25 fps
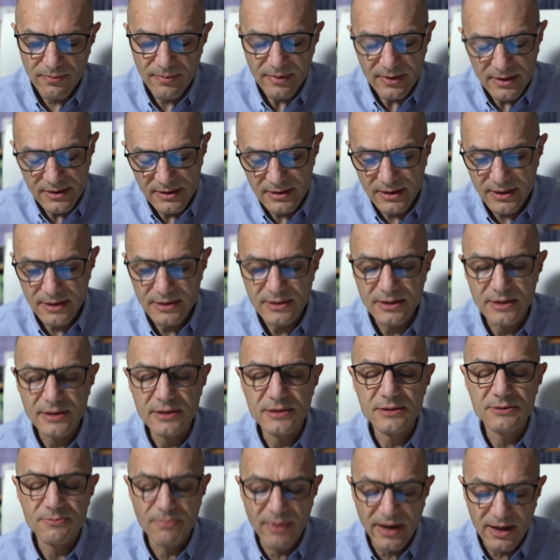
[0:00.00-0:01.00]

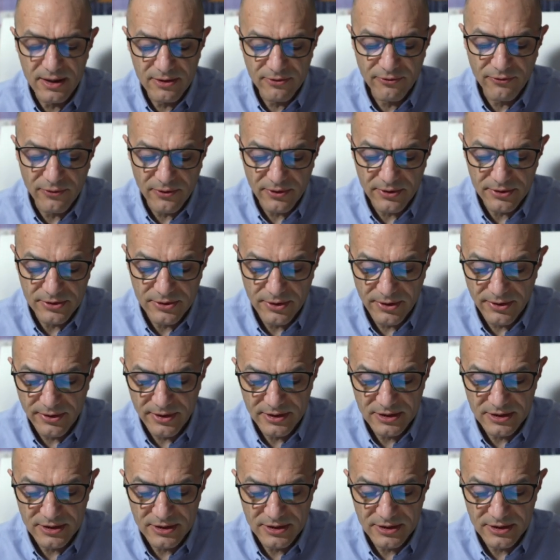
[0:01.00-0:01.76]
is bad for the